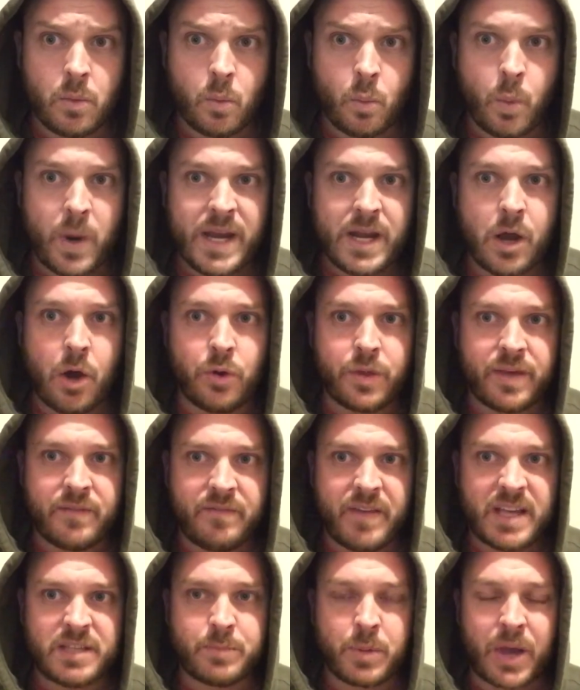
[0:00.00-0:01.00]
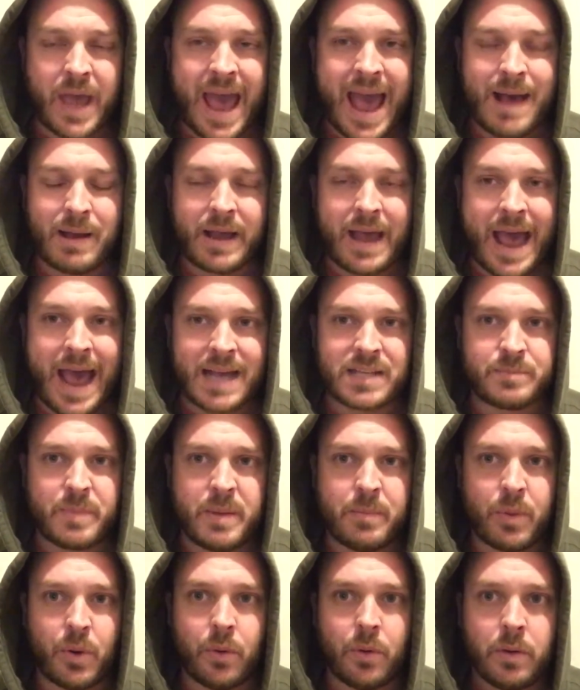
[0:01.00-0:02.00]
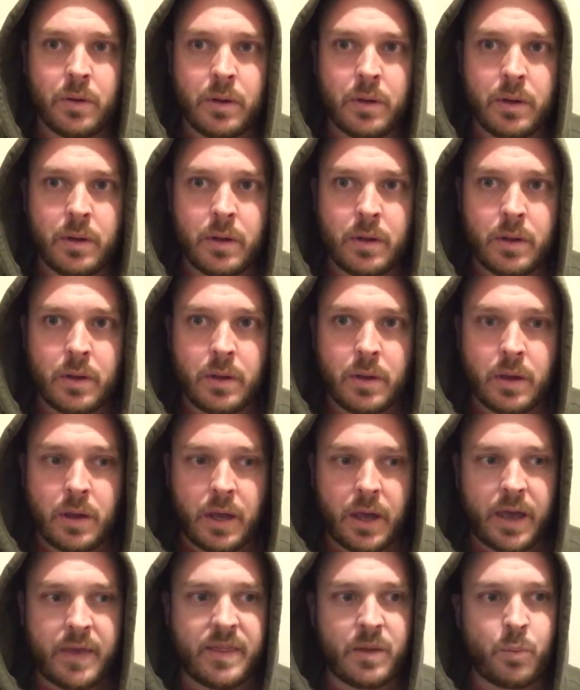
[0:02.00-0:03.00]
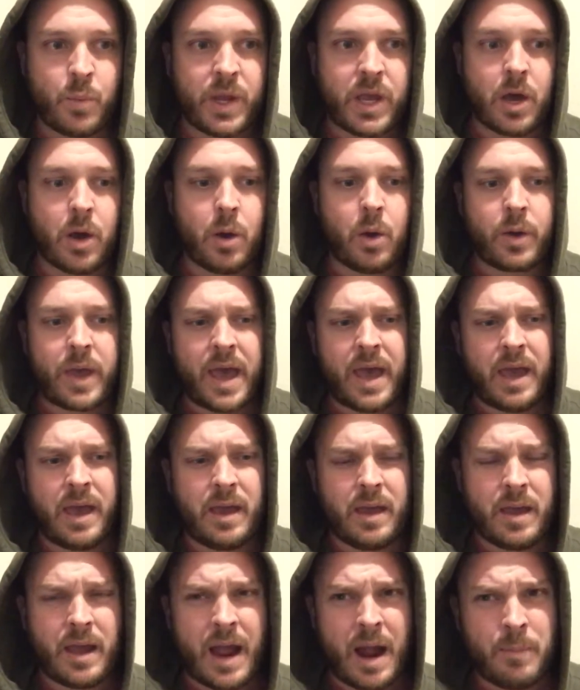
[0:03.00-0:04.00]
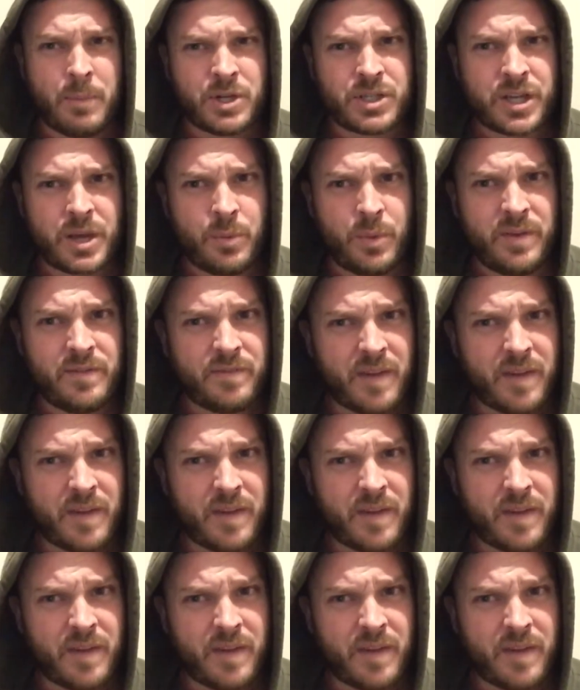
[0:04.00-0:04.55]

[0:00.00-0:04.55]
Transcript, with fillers: we know that Facebook ha hacks people. And then we go, okay, how much can we